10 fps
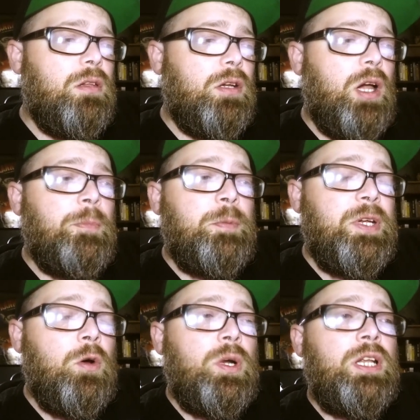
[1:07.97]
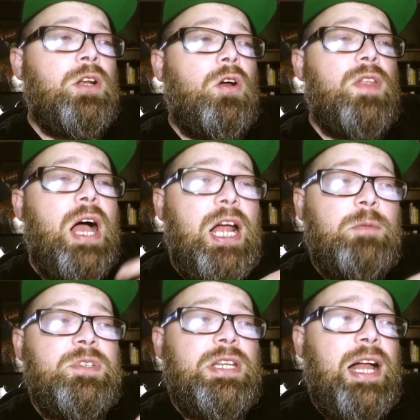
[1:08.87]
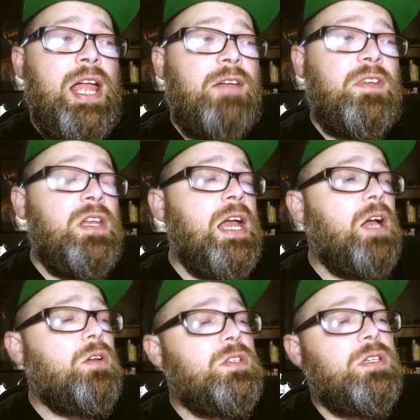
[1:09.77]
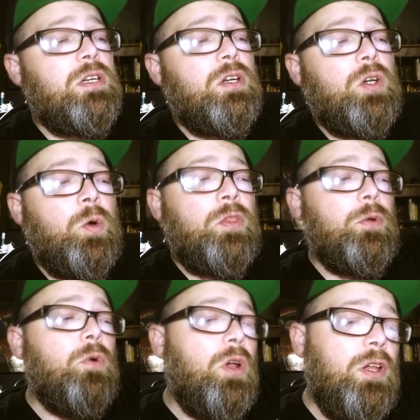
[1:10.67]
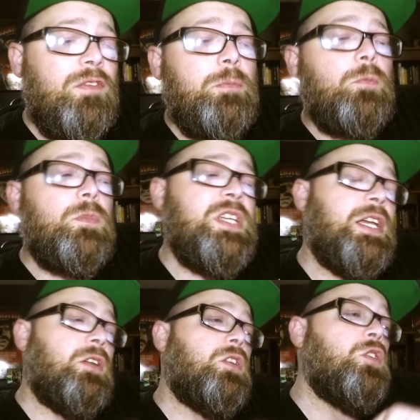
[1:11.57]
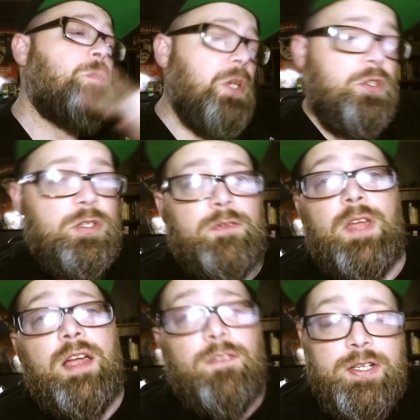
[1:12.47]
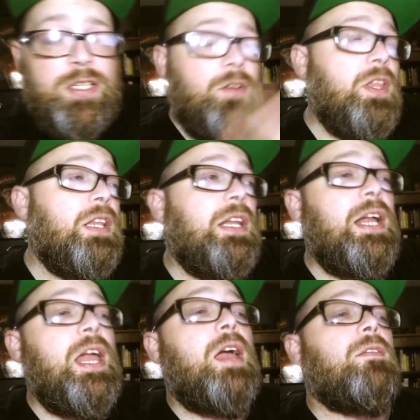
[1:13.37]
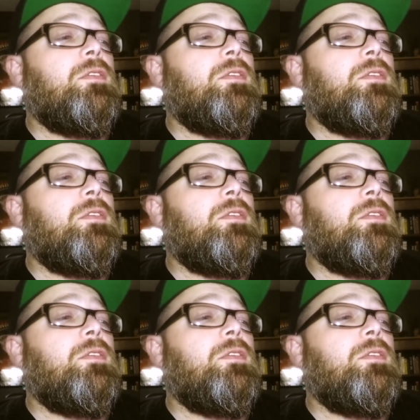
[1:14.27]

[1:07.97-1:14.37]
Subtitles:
going to be going in all the items that I have in-house, going through all of them, taking new pictures of every single thing that I have,